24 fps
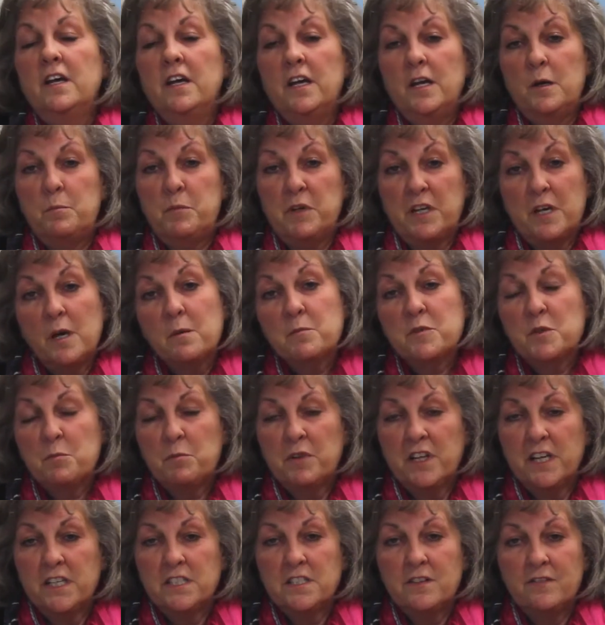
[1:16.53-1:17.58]
It becomes a
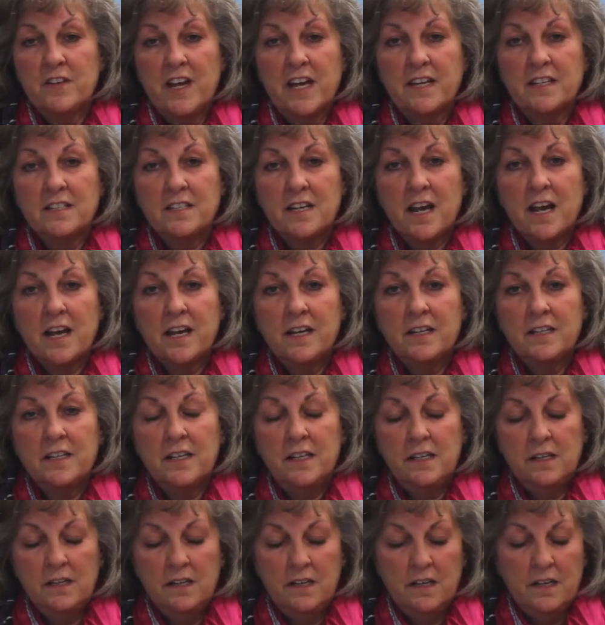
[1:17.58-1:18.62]
place of
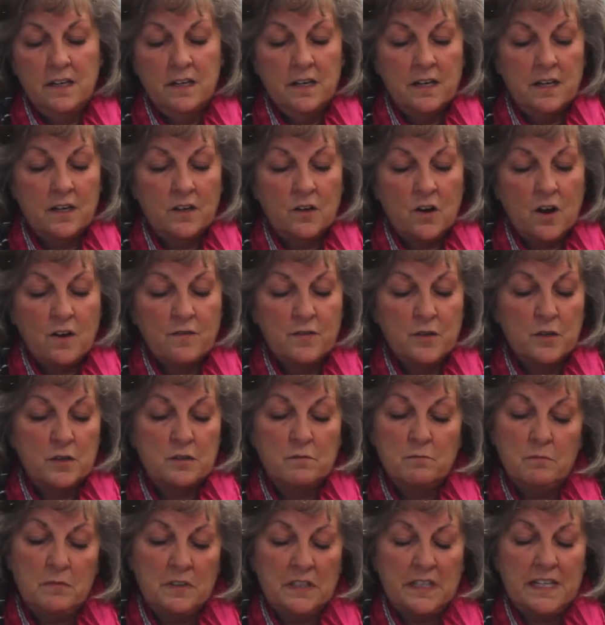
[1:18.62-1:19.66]
anxiety and
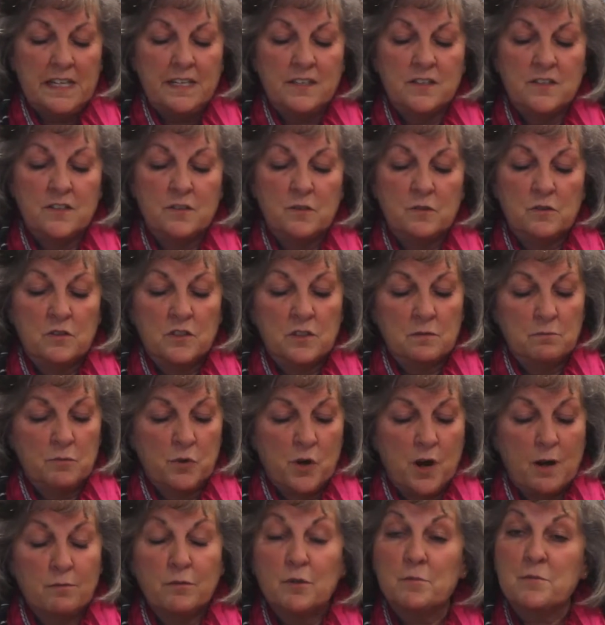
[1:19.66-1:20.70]
often leads to
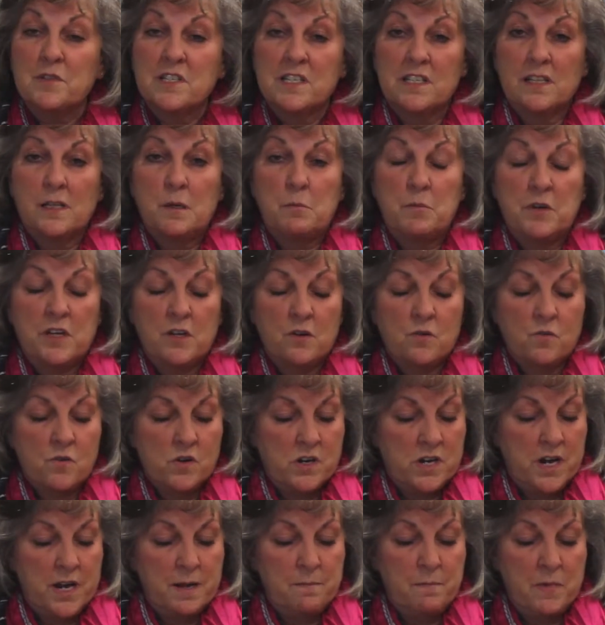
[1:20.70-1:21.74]
problems sleeping or
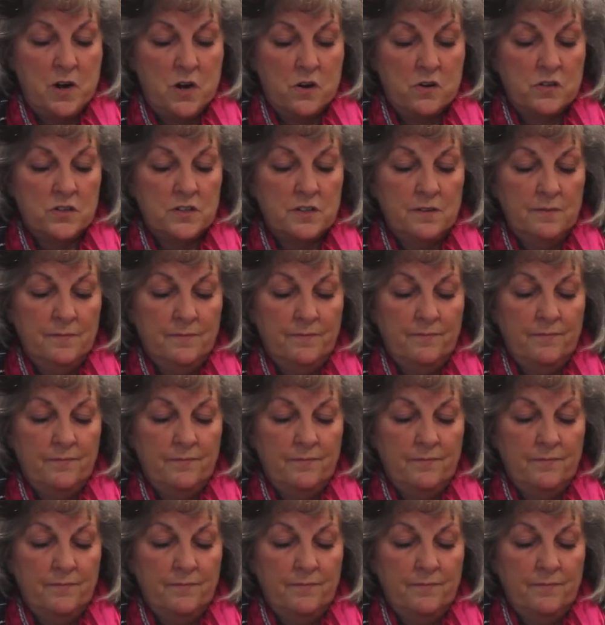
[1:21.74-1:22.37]
nightmares.